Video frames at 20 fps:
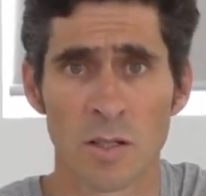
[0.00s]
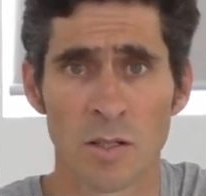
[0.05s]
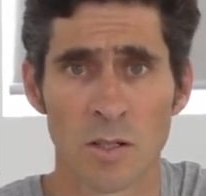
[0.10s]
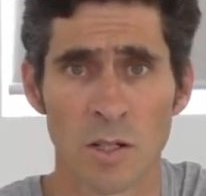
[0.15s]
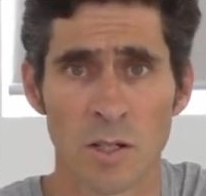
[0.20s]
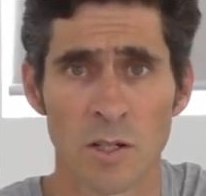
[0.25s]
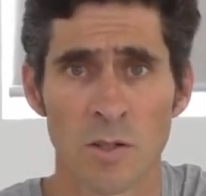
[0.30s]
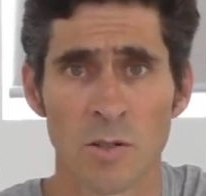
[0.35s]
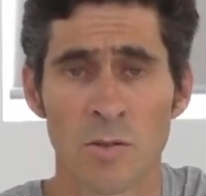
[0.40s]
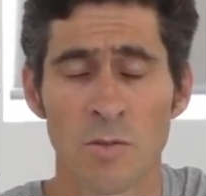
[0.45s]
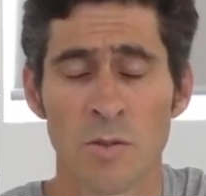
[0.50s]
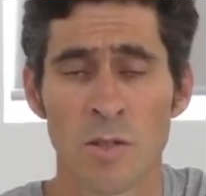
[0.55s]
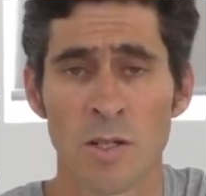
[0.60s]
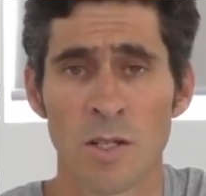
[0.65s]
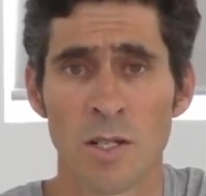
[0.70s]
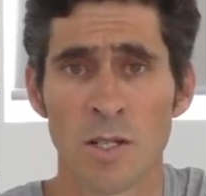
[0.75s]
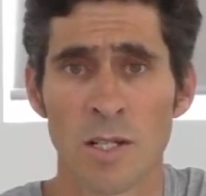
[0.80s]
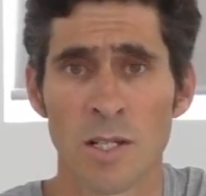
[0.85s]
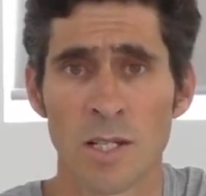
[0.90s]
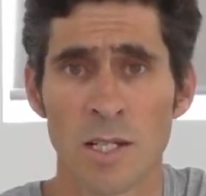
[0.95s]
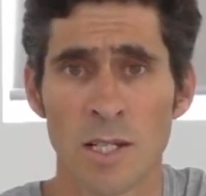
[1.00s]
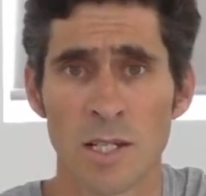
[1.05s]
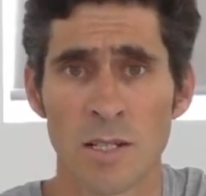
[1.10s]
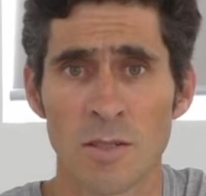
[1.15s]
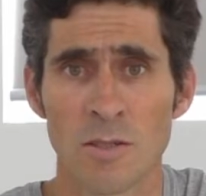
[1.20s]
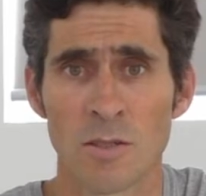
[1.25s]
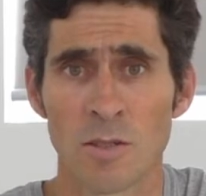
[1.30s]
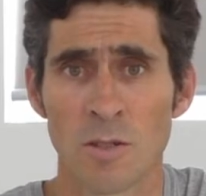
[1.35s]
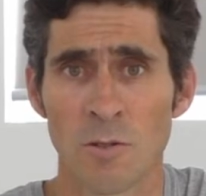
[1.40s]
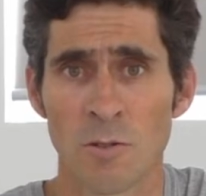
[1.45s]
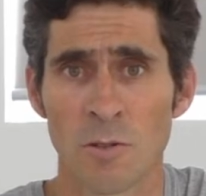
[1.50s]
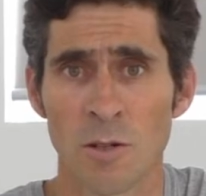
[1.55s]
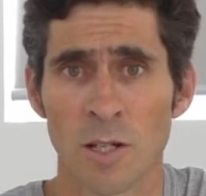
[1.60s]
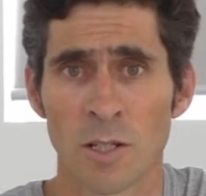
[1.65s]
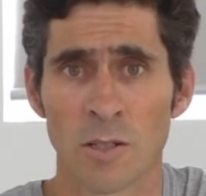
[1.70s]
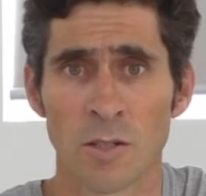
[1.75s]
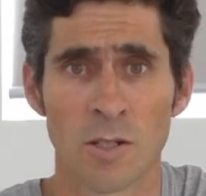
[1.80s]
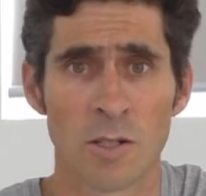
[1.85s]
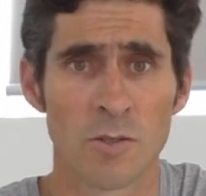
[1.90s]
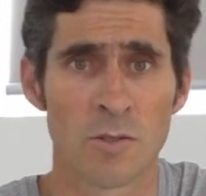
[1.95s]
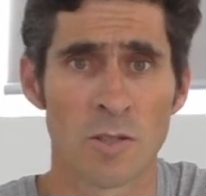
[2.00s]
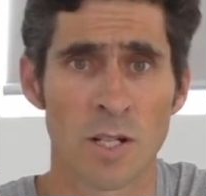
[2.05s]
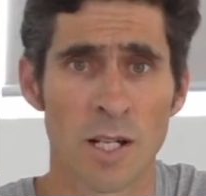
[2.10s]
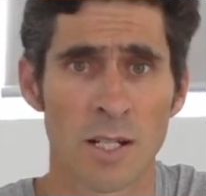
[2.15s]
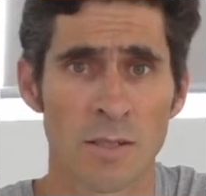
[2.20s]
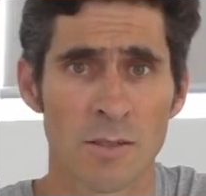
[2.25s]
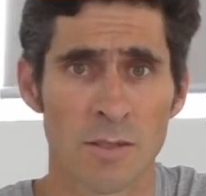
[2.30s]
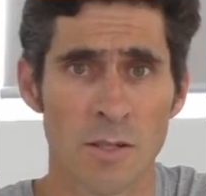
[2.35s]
go into a contract.